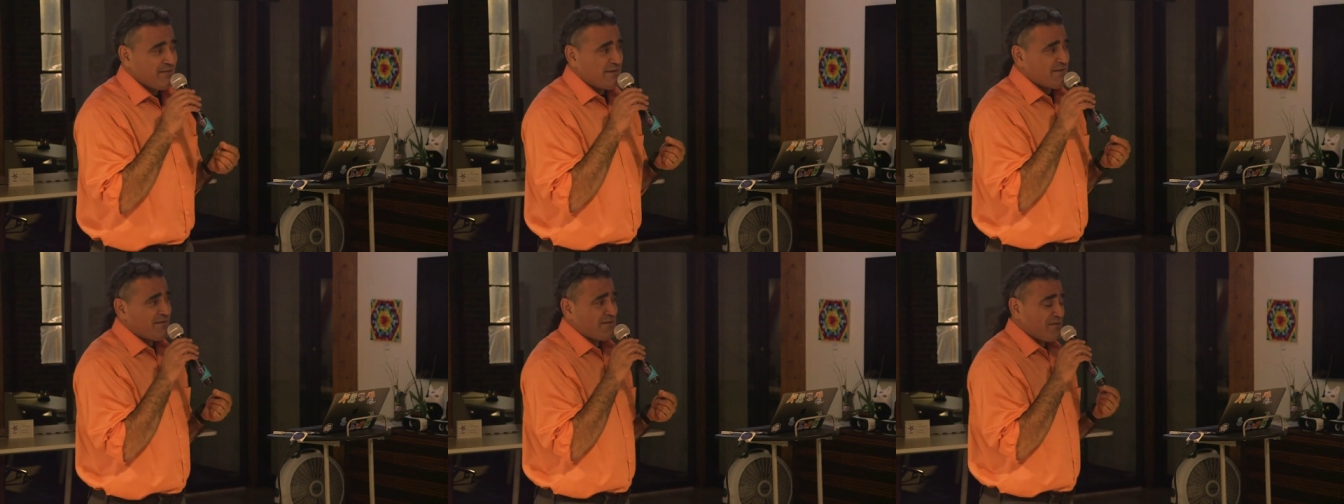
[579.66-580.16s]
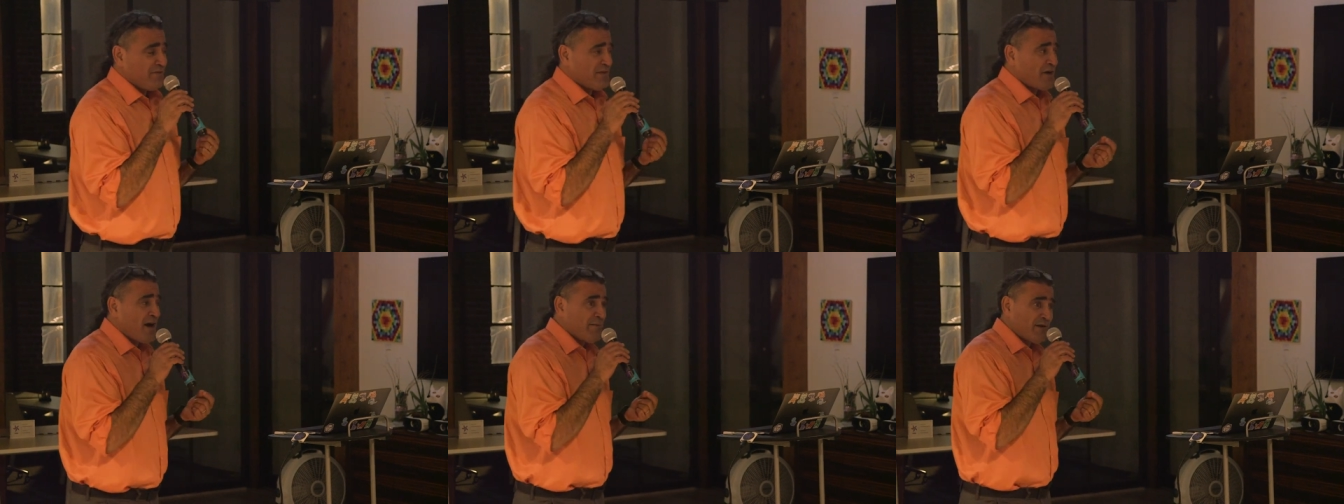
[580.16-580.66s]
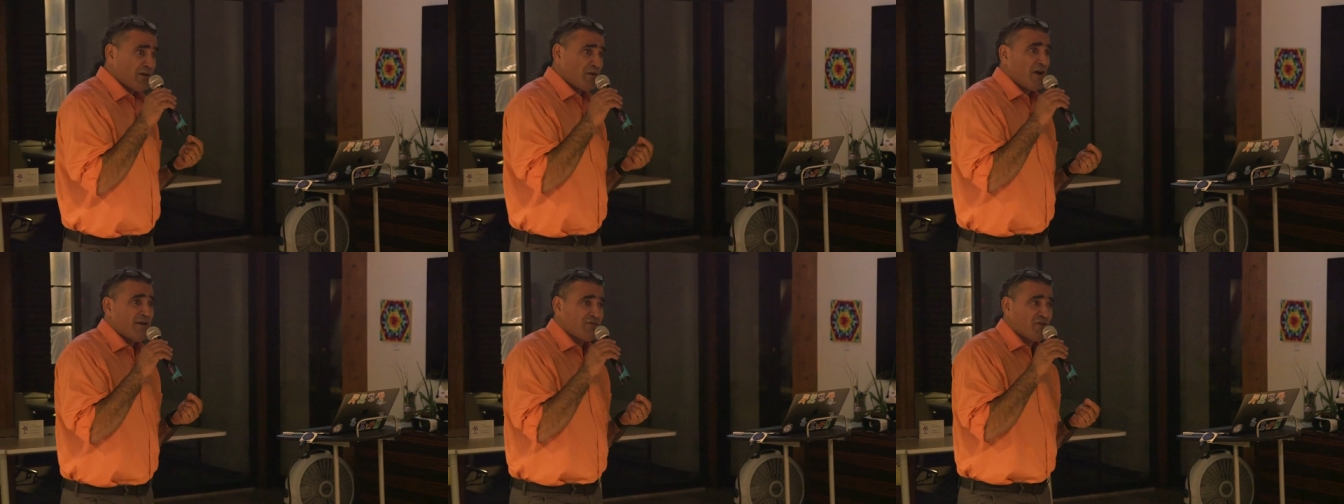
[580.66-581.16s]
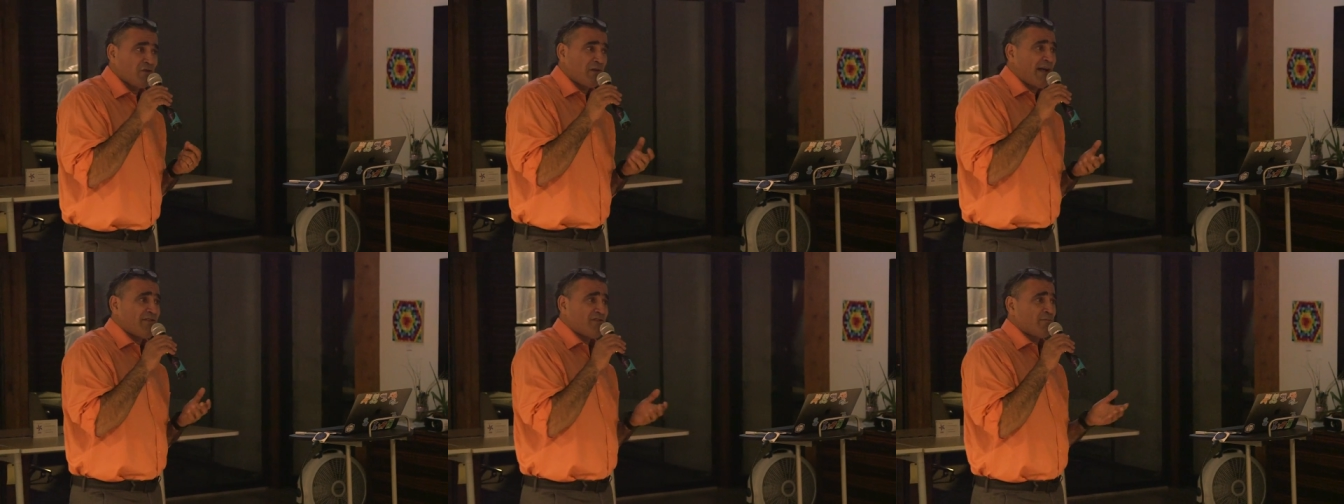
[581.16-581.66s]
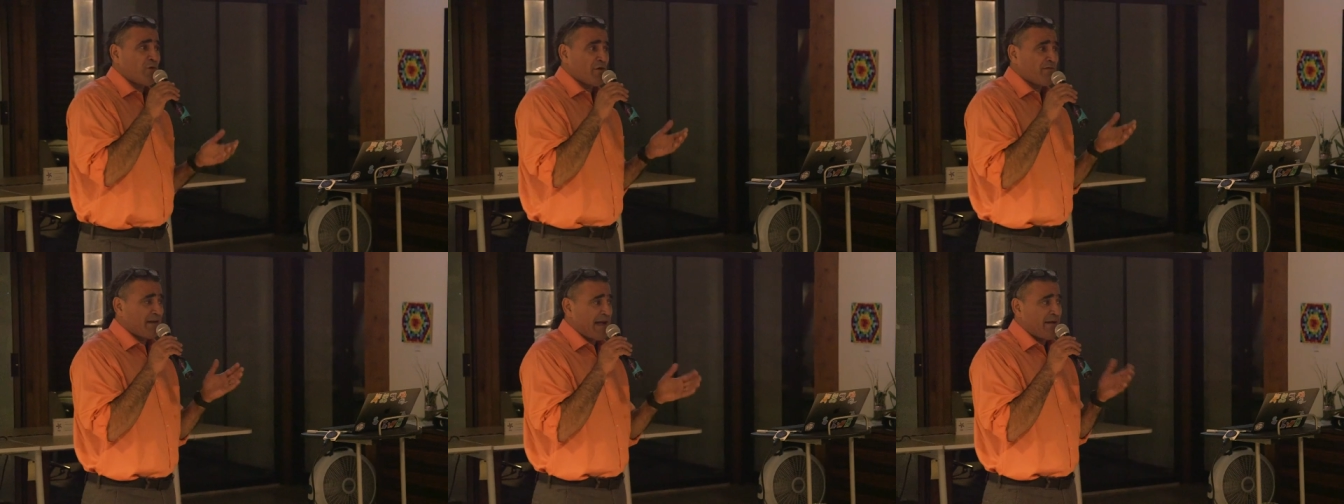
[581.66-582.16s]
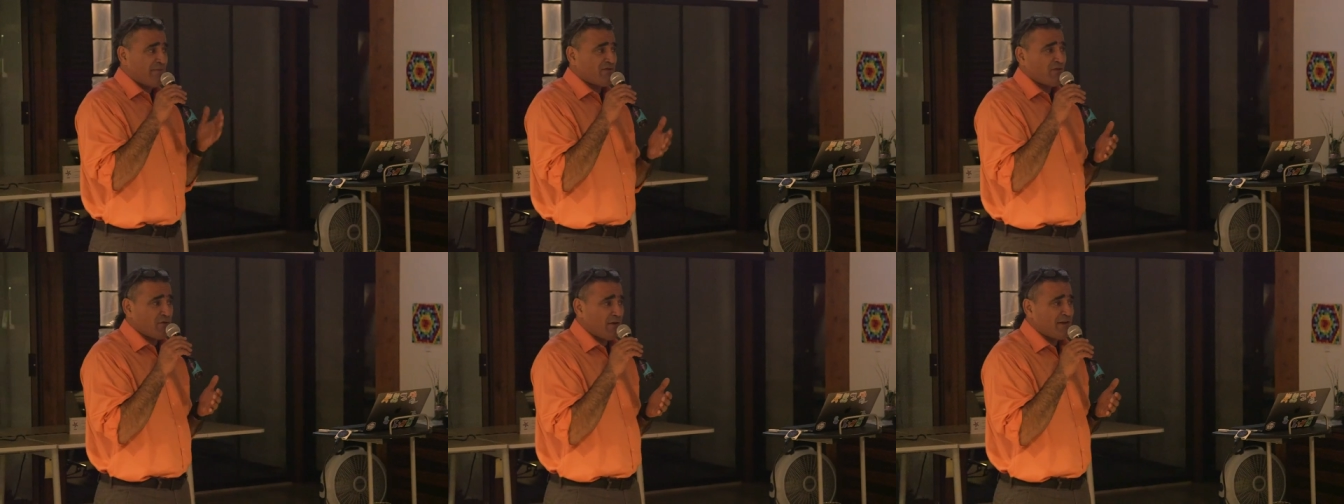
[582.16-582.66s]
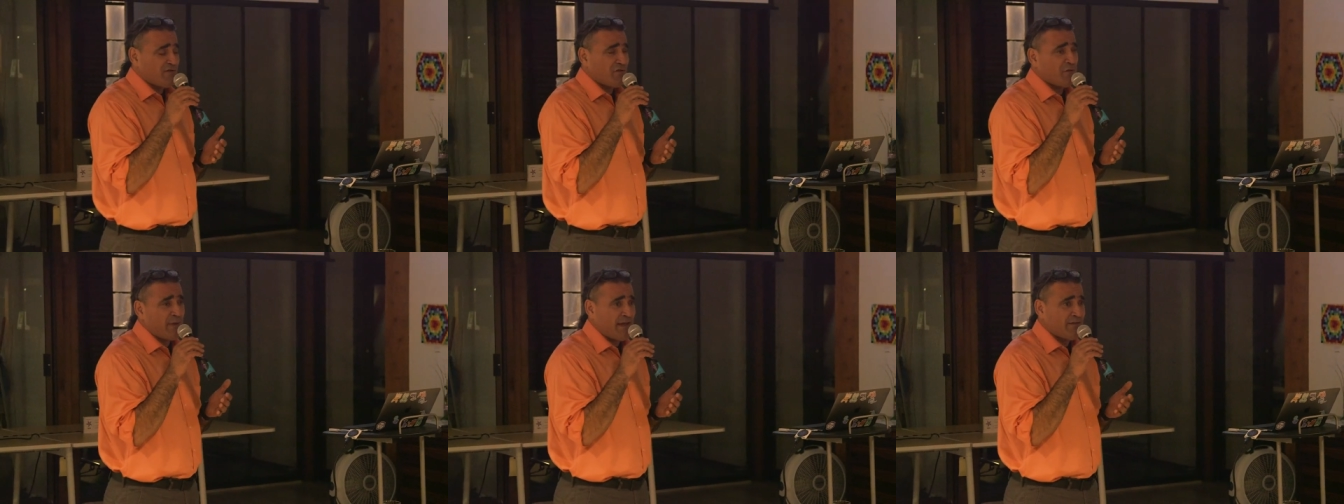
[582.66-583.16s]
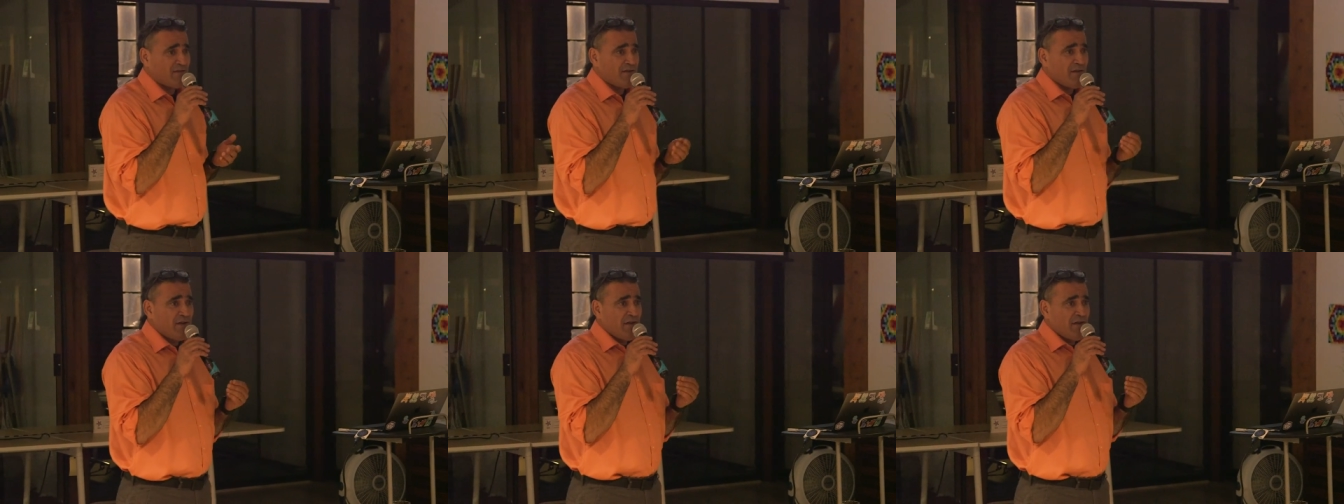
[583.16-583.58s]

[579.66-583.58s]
This is a phenomenological isomorph. It happens across domains.